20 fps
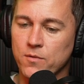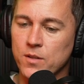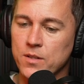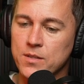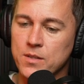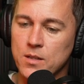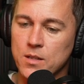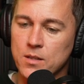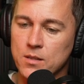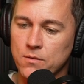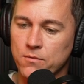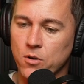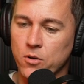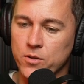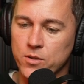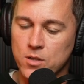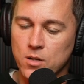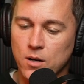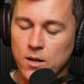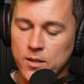VCs have
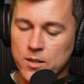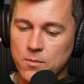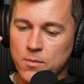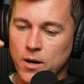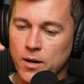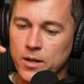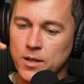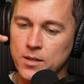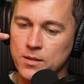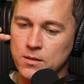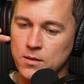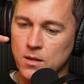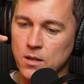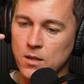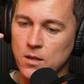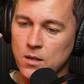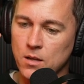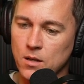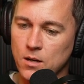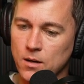always talked about is
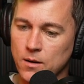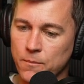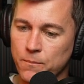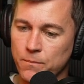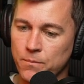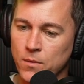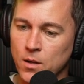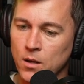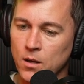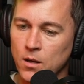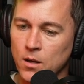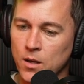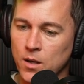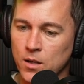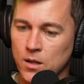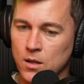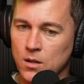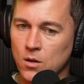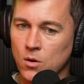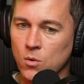the, um,
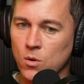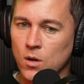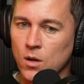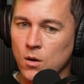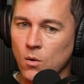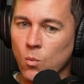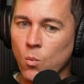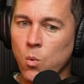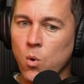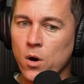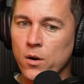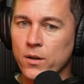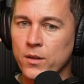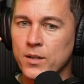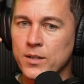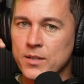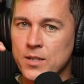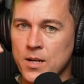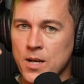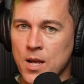you know, what are
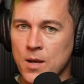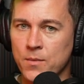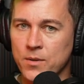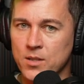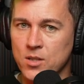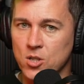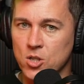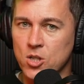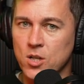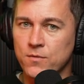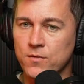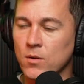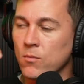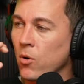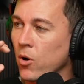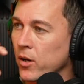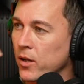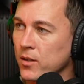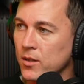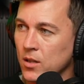the dynamics that shift the
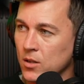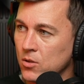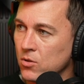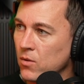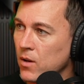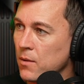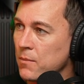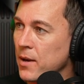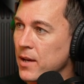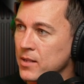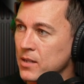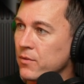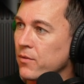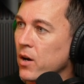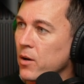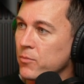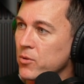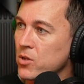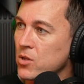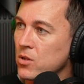market that create massive
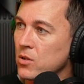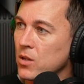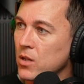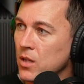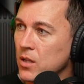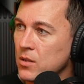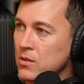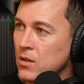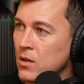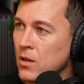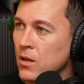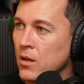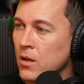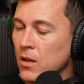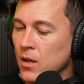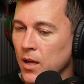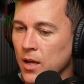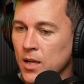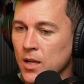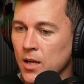opportunities? Right.
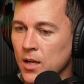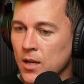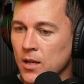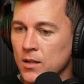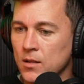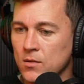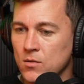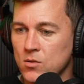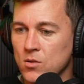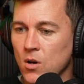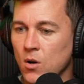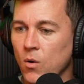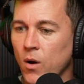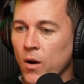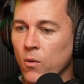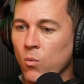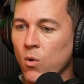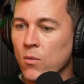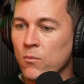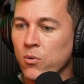And so
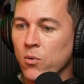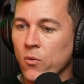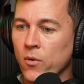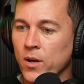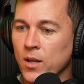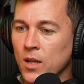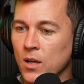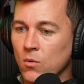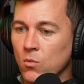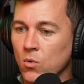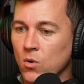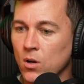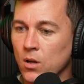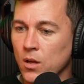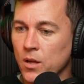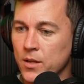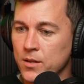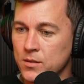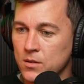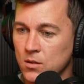at one point, it
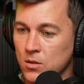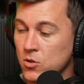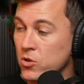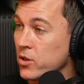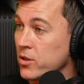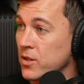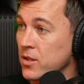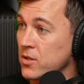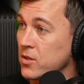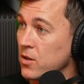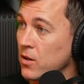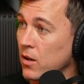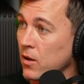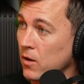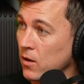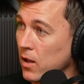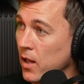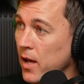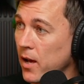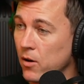was the transition to the
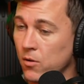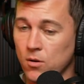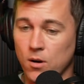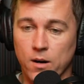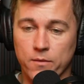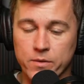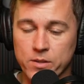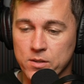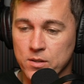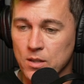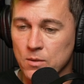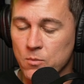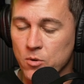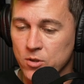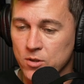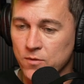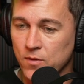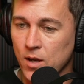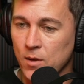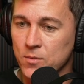cloud, obviously,
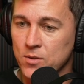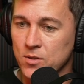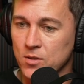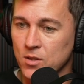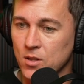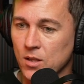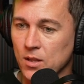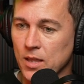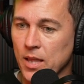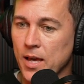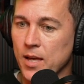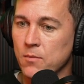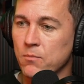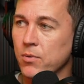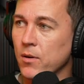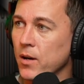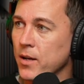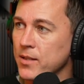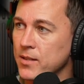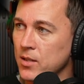most famously led
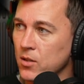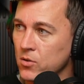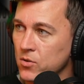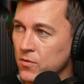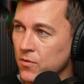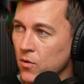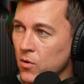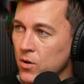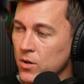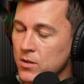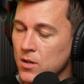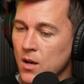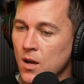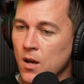by Salesforce.